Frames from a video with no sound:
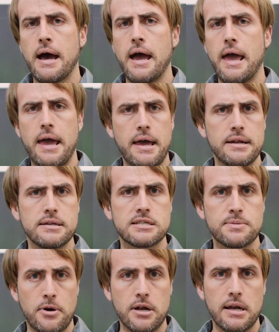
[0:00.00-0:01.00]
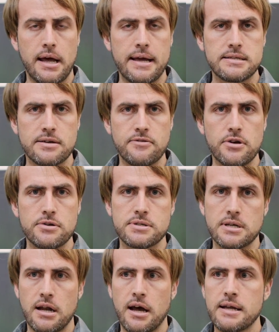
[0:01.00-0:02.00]
and spotlight I've
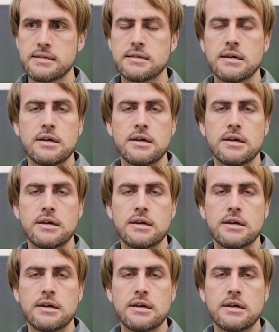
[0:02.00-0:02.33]
used a lot.